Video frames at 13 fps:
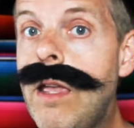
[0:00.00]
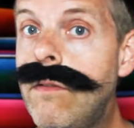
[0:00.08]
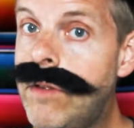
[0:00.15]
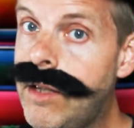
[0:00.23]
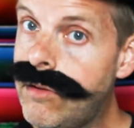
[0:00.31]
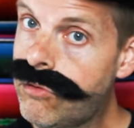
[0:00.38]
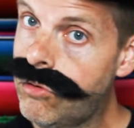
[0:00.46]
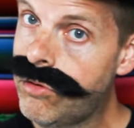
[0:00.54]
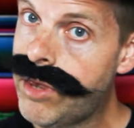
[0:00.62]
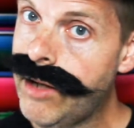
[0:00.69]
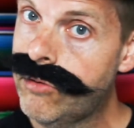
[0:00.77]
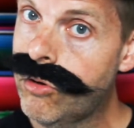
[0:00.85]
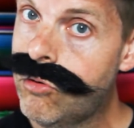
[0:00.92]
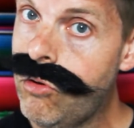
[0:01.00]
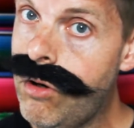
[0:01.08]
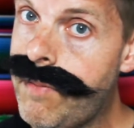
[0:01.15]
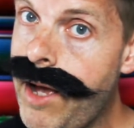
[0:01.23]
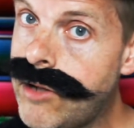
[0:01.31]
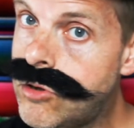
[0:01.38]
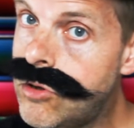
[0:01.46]
If these two things are true
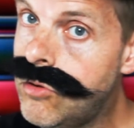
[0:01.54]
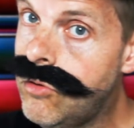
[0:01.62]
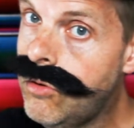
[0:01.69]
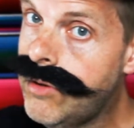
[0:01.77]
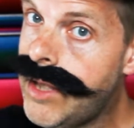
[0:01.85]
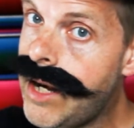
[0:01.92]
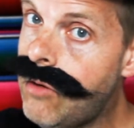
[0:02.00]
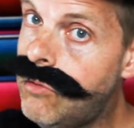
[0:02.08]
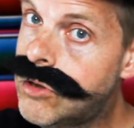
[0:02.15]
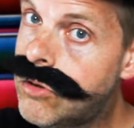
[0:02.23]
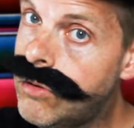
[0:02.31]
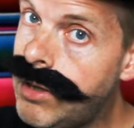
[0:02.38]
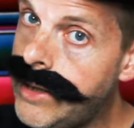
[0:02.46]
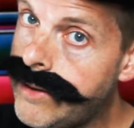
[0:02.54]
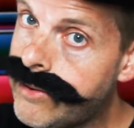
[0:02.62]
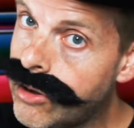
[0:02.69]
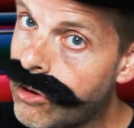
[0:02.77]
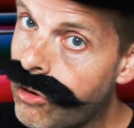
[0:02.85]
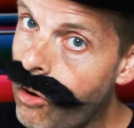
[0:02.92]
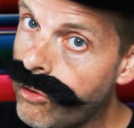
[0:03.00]
about you, then I want you to
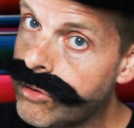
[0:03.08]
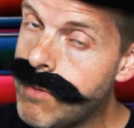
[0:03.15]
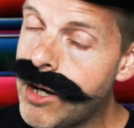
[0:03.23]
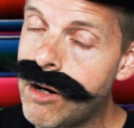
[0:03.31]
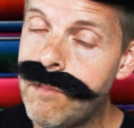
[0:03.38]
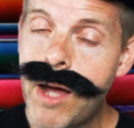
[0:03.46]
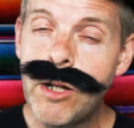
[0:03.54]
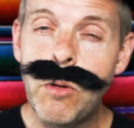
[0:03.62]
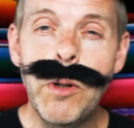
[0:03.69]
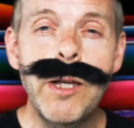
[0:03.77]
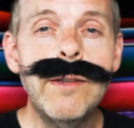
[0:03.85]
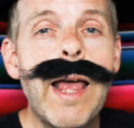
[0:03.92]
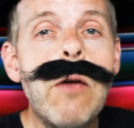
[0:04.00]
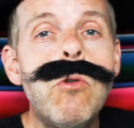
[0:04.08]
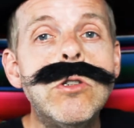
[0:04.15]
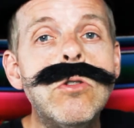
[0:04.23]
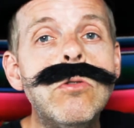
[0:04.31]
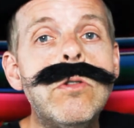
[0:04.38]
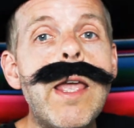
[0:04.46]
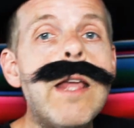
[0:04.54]
listen close, mi hermano, because I want
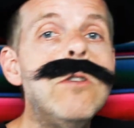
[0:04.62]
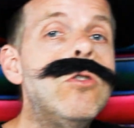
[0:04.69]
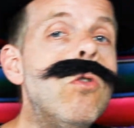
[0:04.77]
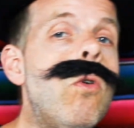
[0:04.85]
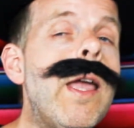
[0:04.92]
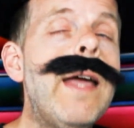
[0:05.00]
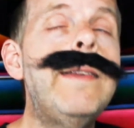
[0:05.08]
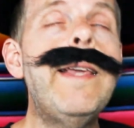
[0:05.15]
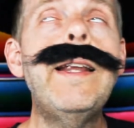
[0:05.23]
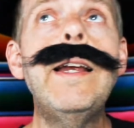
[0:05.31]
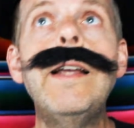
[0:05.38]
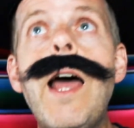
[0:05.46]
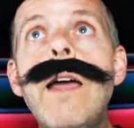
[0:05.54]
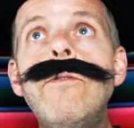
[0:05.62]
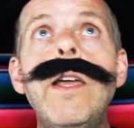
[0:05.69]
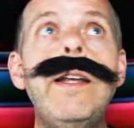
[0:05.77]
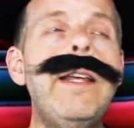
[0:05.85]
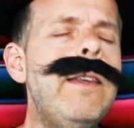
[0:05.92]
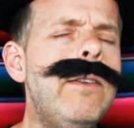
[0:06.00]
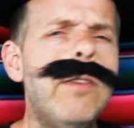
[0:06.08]
you to enjoy a dating life
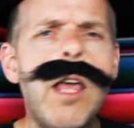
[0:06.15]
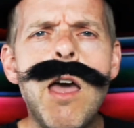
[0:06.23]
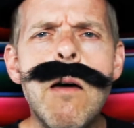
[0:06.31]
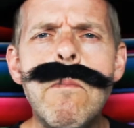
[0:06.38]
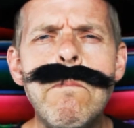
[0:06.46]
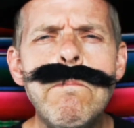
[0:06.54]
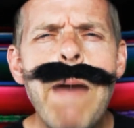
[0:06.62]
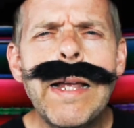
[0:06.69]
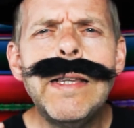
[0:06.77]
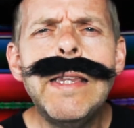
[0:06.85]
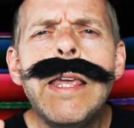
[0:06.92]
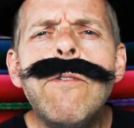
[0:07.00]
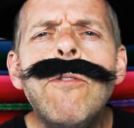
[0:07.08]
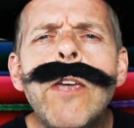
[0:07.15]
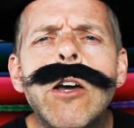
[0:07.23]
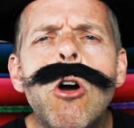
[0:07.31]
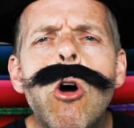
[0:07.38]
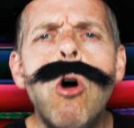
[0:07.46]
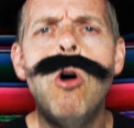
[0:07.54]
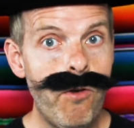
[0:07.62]
that is
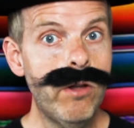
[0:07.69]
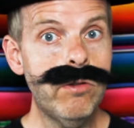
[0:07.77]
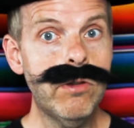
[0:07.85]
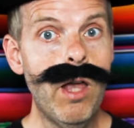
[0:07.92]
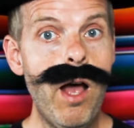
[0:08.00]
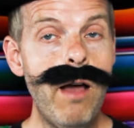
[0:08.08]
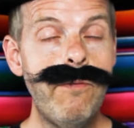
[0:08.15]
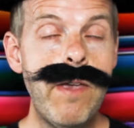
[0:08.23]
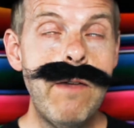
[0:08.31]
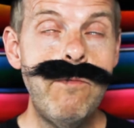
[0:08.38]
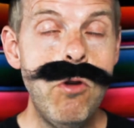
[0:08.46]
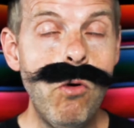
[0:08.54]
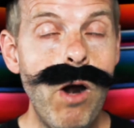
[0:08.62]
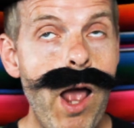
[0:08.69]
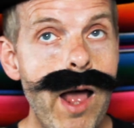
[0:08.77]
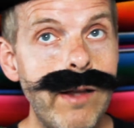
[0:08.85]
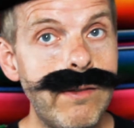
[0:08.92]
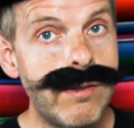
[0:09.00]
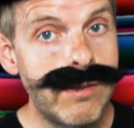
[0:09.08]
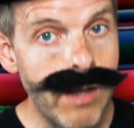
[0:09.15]
magnifico. First off, if you are
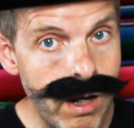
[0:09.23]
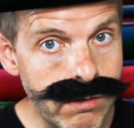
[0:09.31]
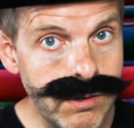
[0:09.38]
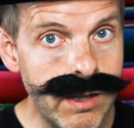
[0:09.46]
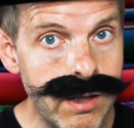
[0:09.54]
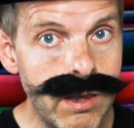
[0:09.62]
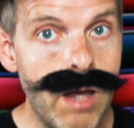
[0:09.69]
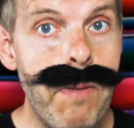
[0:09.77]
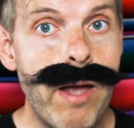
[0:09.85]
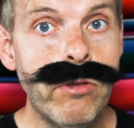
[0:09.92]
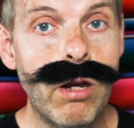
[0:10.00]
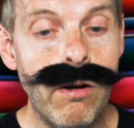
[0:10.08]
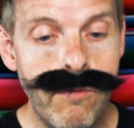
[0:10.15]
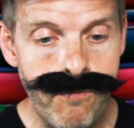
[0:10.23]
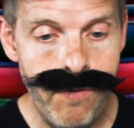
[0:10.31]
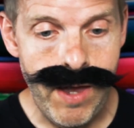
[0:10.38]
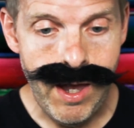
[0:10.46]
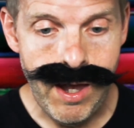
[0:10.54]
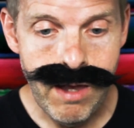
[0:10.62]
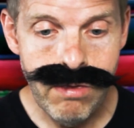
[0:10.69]
uncertain about her
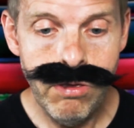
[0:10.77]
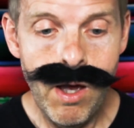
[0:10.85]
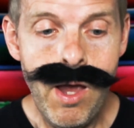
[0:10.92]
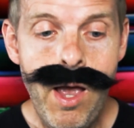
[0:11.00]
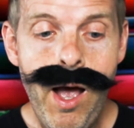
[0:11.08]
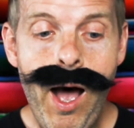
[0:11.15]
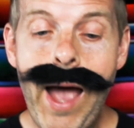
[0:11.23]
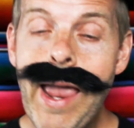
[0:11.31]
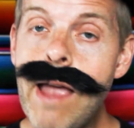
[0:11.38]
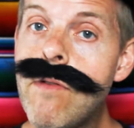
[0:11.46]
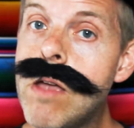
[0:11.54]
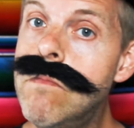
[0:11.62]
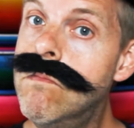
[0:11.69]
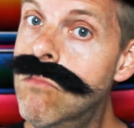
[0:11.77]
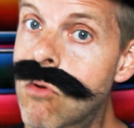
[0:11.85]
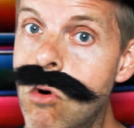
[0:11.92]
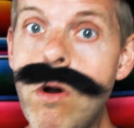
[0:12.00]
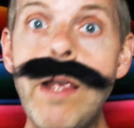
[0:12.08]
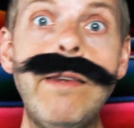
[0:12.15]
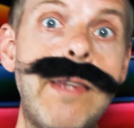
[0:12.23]
faith, I have a
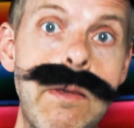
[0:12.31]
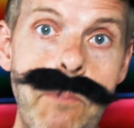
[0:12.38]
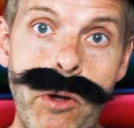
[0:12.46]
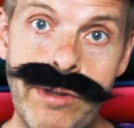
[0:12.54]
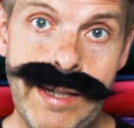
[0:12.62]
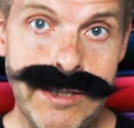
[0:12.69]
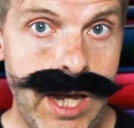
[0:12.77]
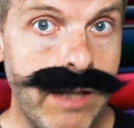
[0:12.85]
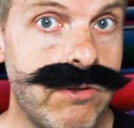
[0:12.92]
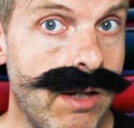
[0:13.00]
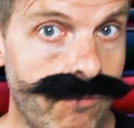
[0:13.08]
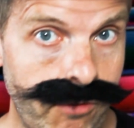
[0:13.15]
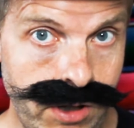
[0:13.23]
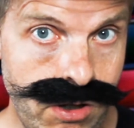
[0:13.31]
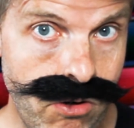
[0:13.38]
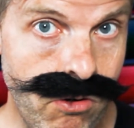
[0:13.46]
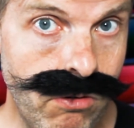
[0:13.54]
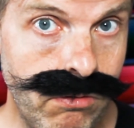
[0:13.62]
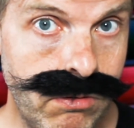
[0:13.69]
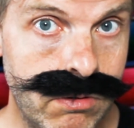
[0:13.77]
muy simple suggestion for
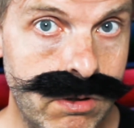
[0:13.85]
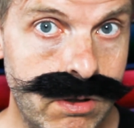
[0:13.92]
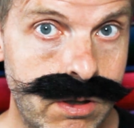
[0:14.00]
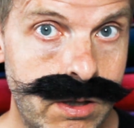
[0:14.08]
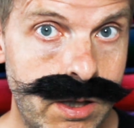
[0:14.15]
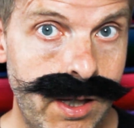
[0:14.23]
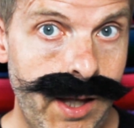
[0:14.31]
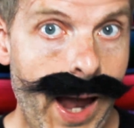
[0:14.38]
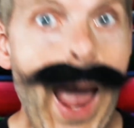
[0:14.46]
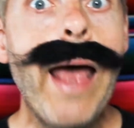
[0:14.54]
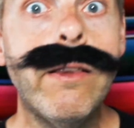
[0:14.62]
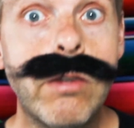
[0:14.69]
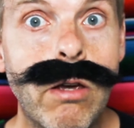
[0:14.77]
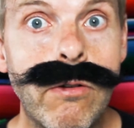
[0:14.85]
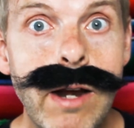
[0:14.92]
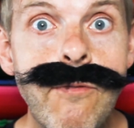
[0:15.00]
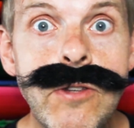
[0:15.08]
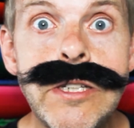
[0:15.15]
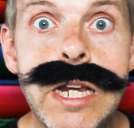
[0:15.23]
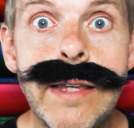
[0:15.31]
you. Ask her
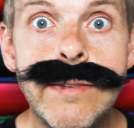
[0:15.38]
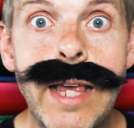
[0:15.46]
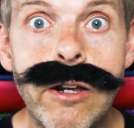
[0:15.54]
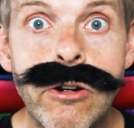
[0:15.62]
if she is a